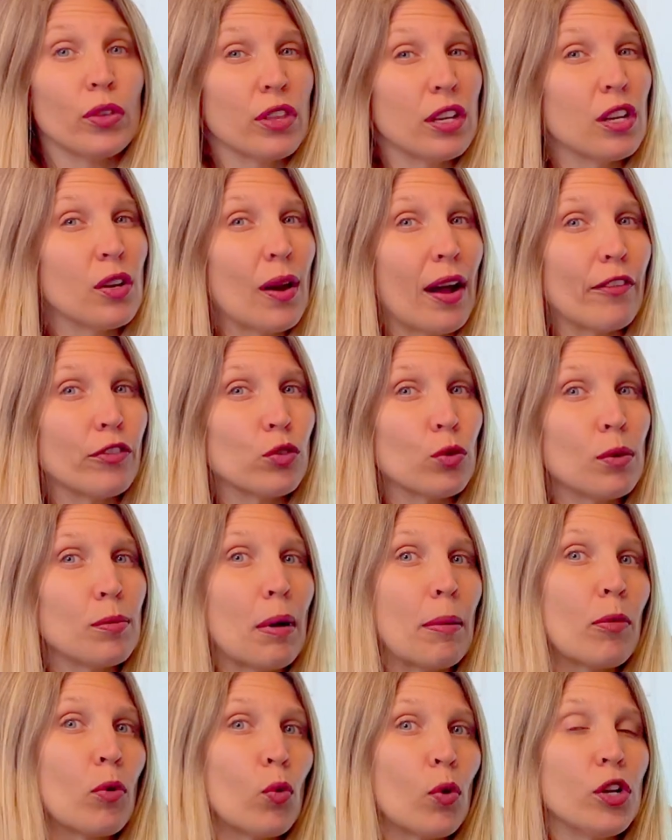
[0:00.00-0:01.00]
thing you have to
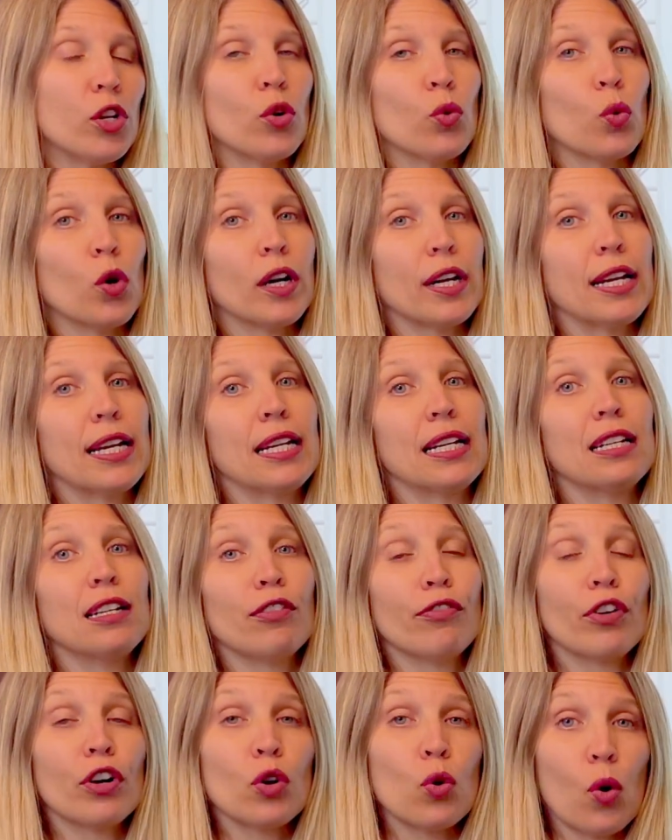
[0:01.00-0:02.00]
remember when you're working in a
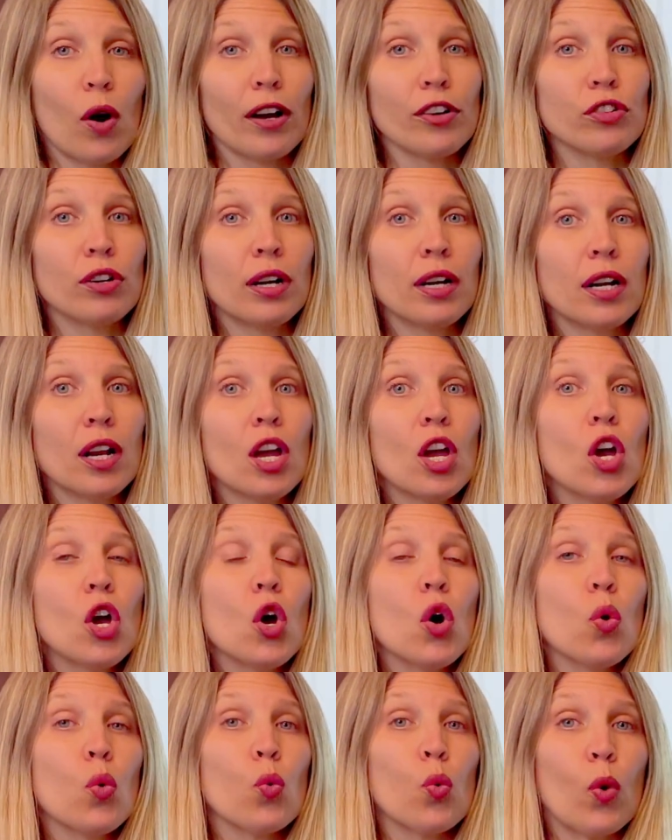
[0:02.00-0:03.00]
different quadrant,
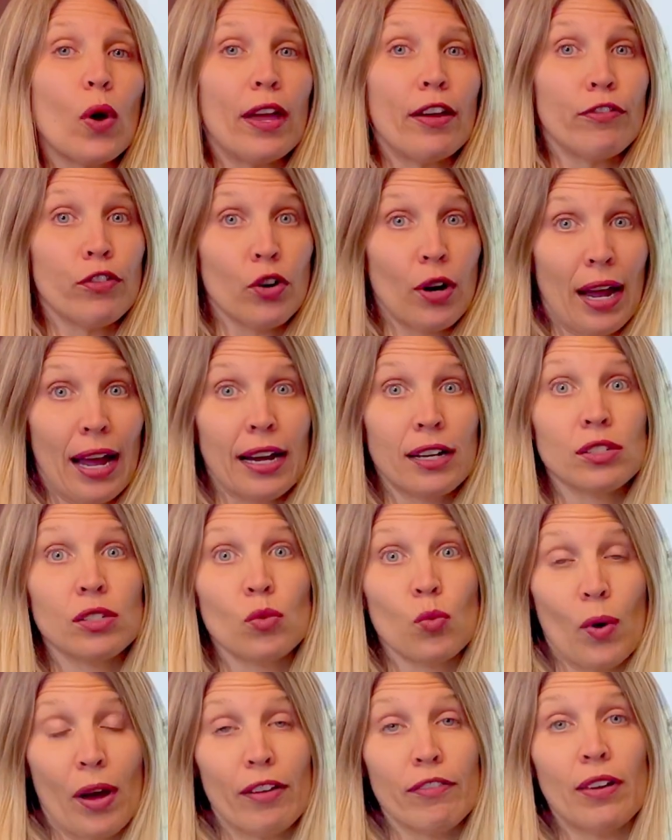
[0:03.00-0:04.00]
if your x and
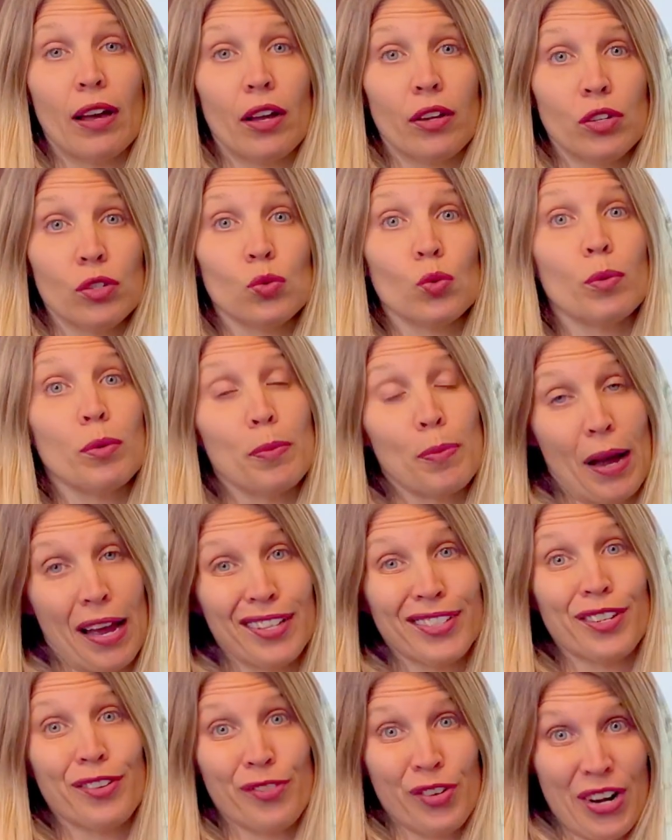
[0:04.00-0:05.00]
y values will be
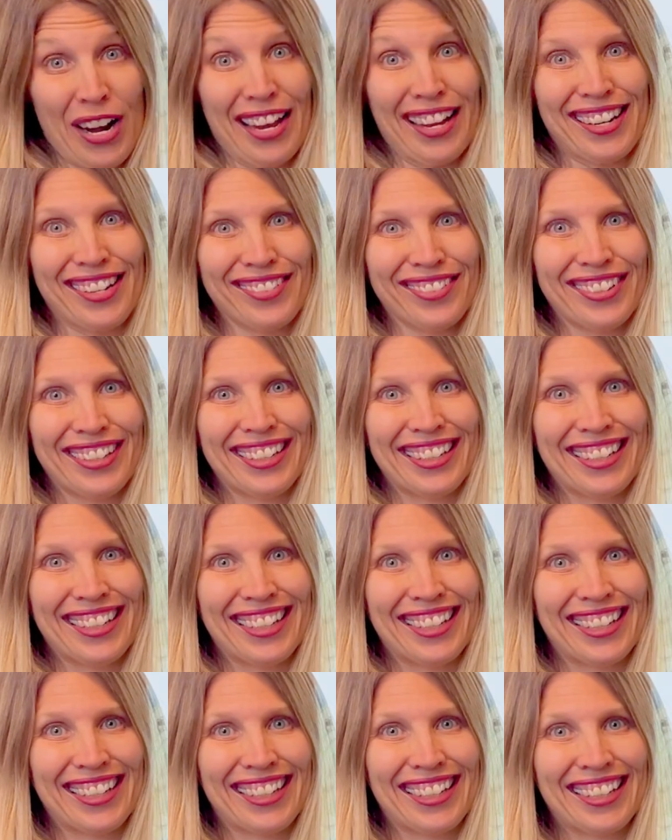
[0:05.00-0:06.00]
positive or negative.
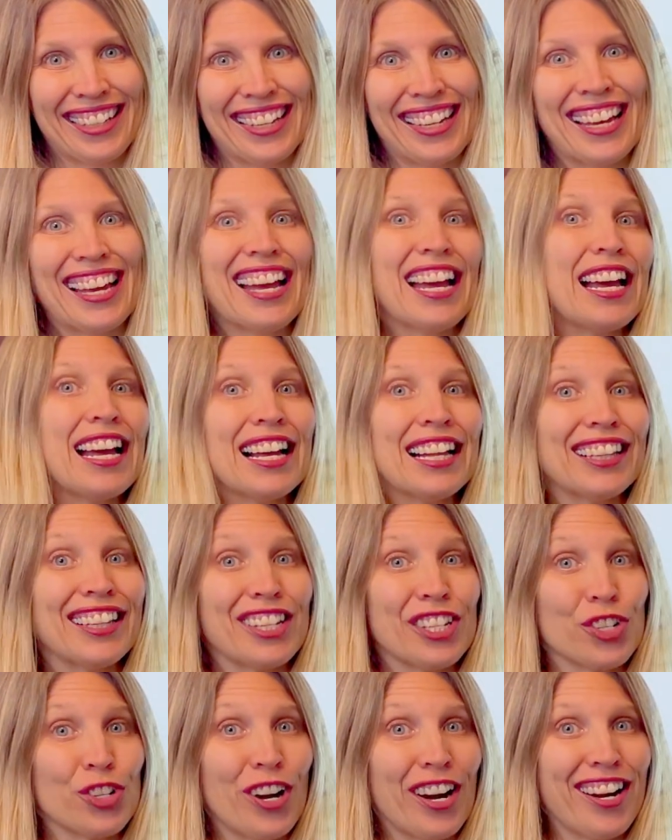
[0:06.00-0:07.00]

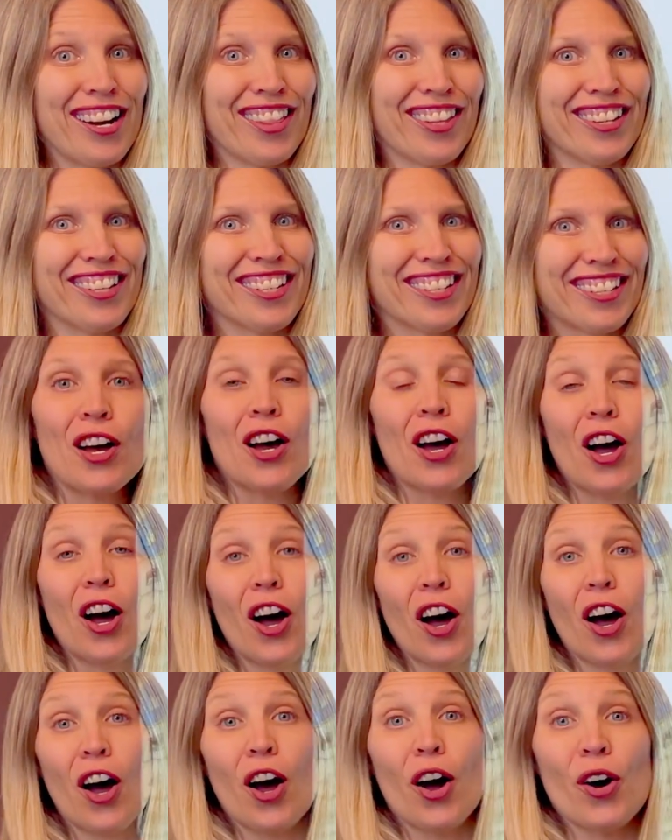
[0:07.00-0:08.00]
Let's try another.
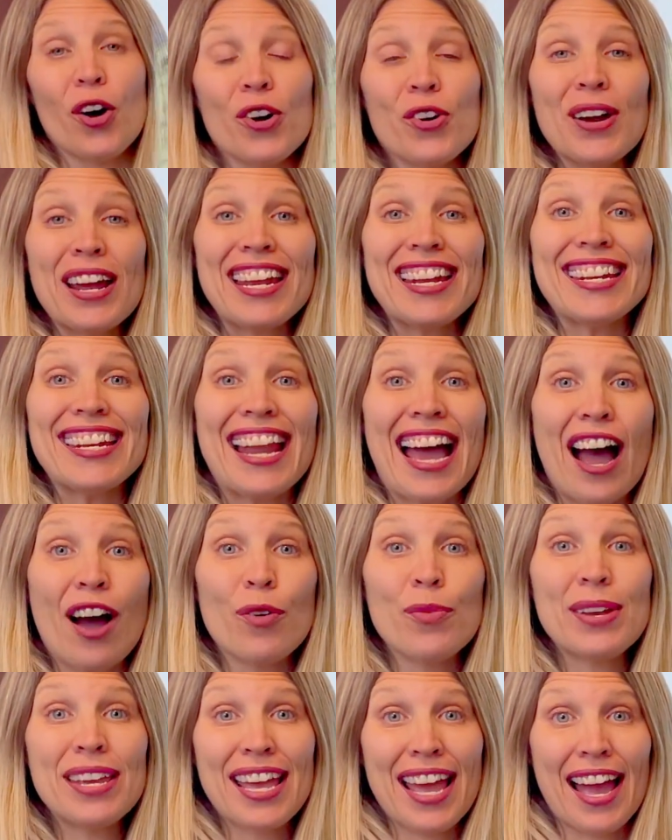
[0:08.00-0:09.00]
All right, now
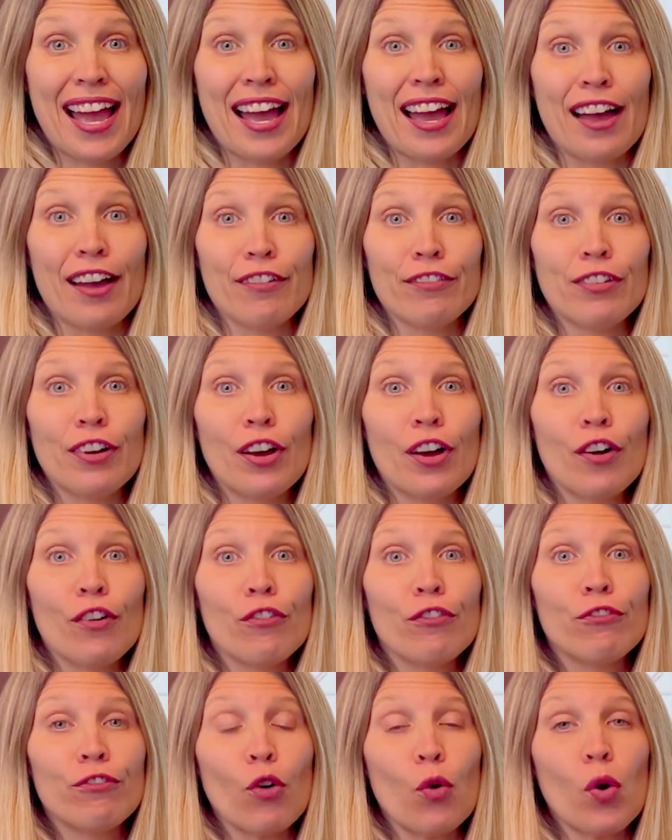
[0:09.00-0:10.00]
we have
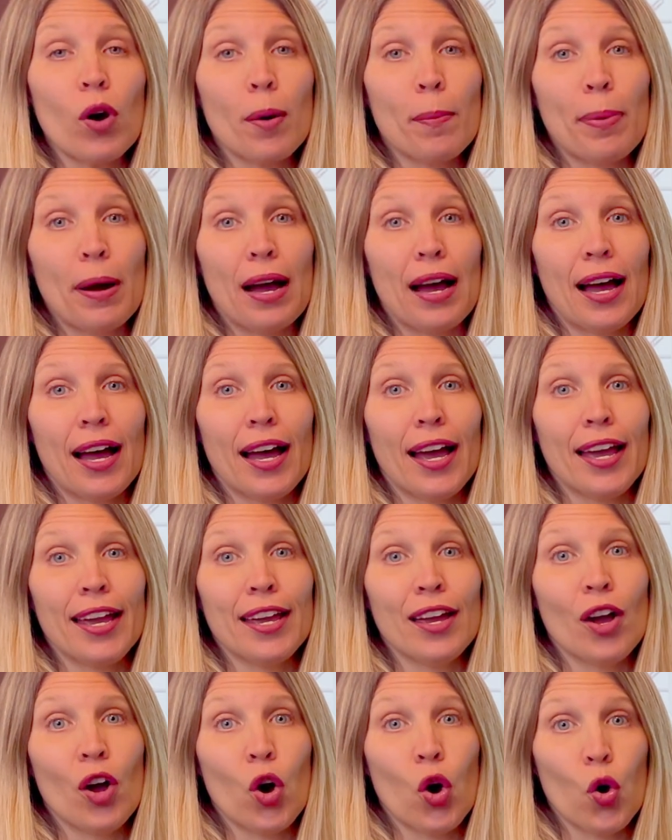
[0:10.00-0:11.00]
4
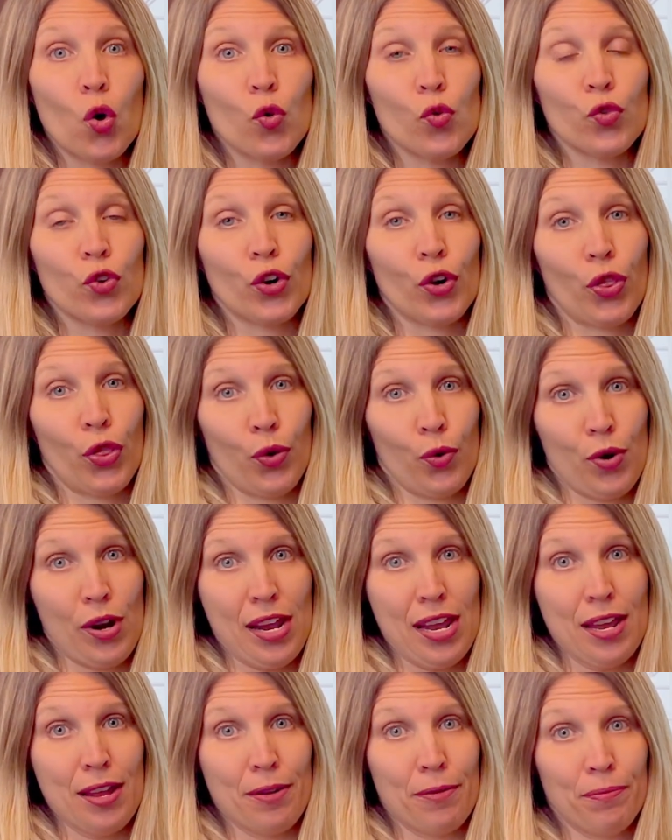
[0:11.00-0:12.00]
pi over 3.
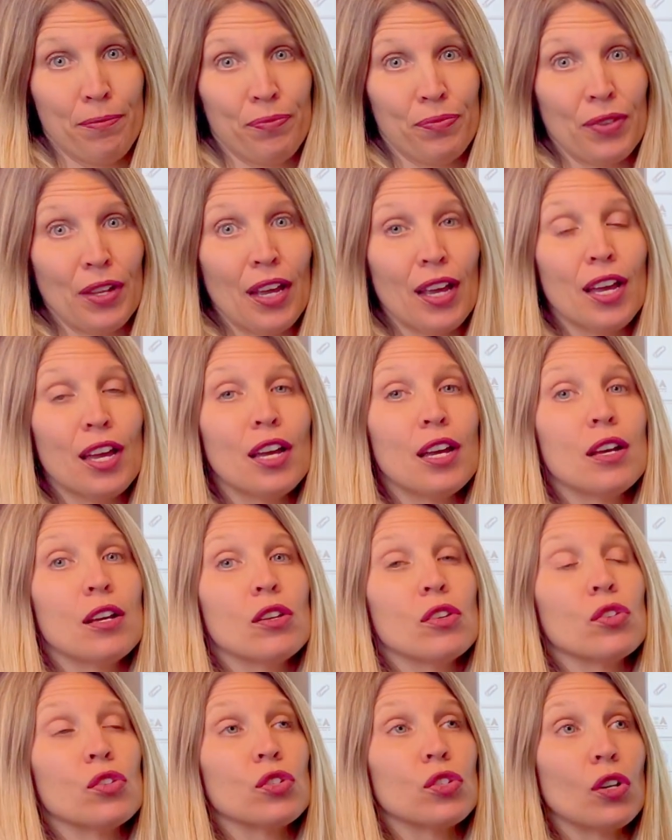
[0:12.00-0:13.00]

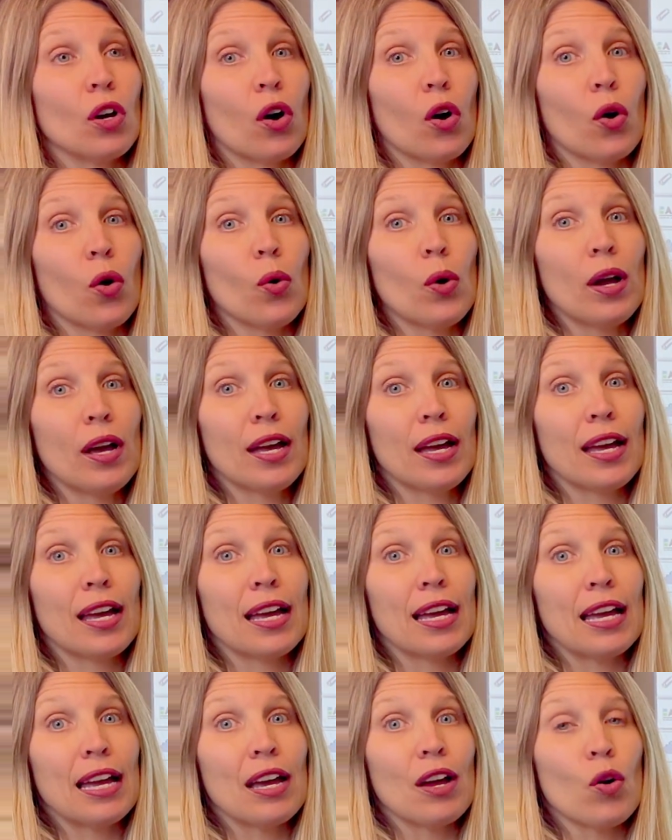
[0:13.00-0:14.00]
So
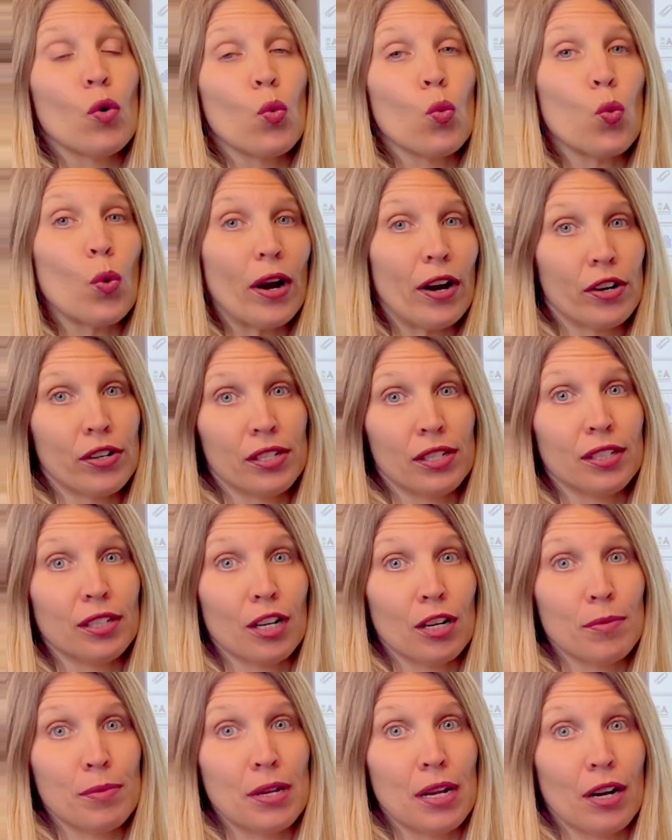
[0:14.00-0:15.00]
where is this going
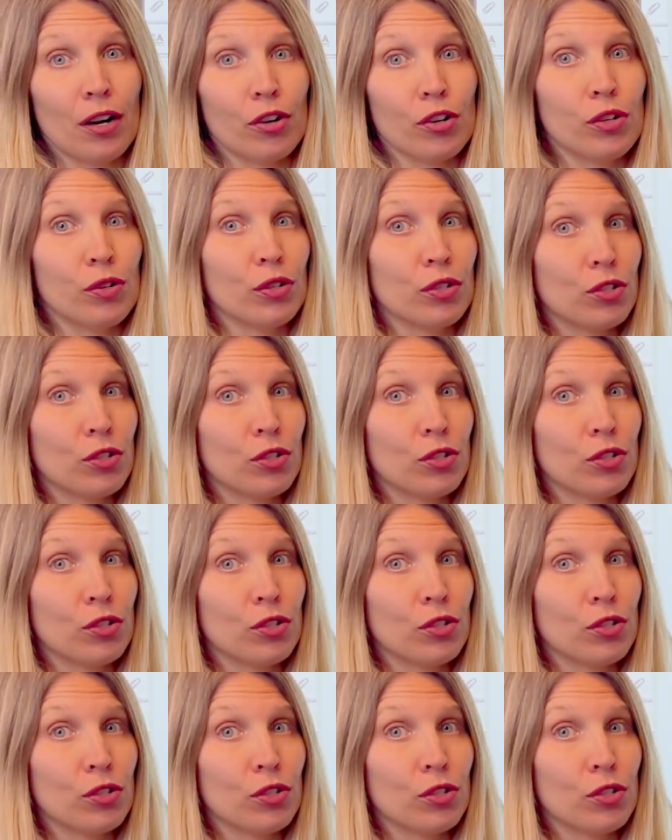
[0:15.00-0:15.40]
to be on our unit